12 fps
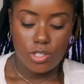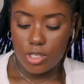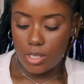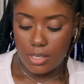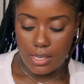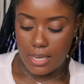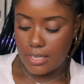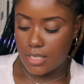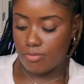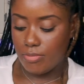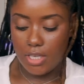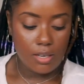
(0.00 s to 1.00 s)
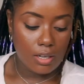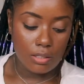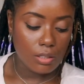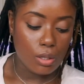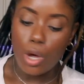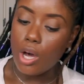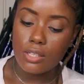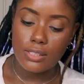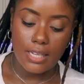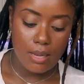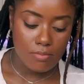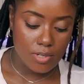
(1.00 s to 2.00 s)
Sugar lasts me a long
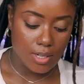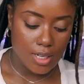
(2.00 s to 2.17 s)
time, you